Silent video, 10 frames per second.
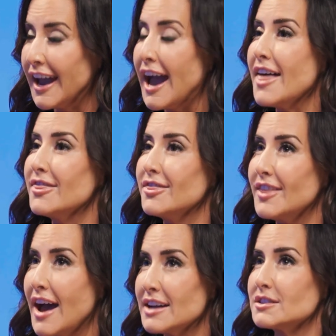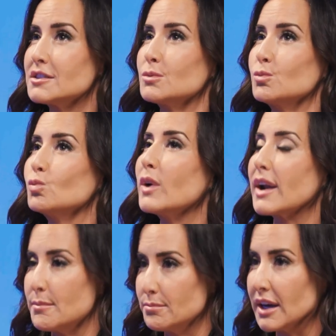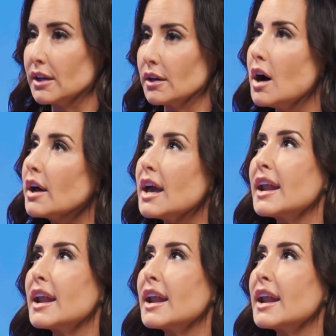And that's what I'm betting on.